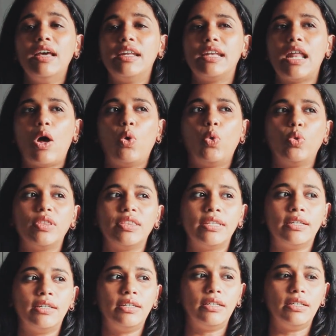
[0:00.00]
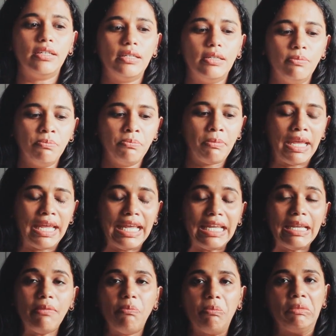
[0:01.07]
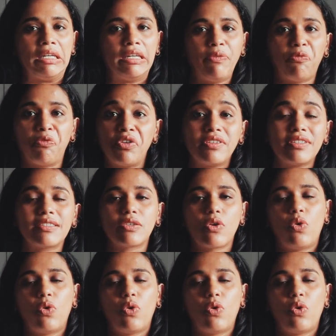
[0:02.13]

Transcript: Now the main difference,